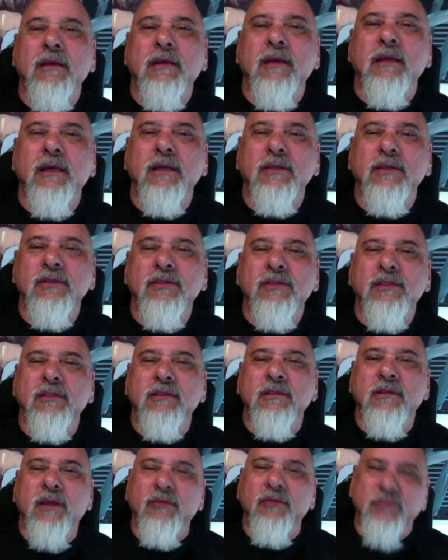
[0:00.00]
I
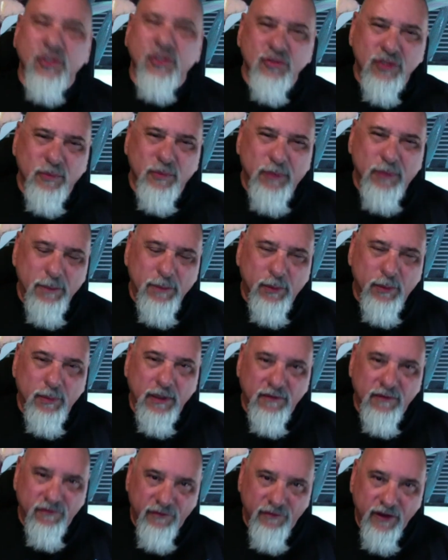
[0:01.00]
was used to people being
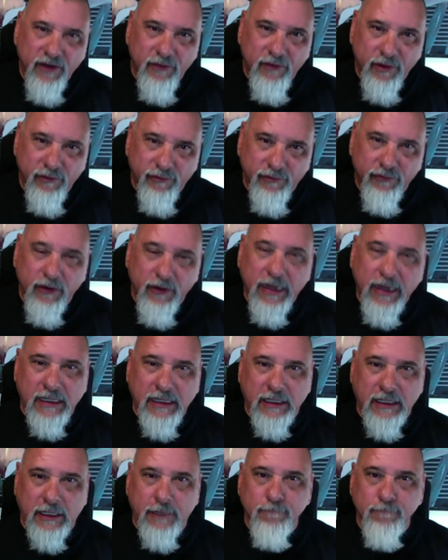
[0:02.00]
very friendly,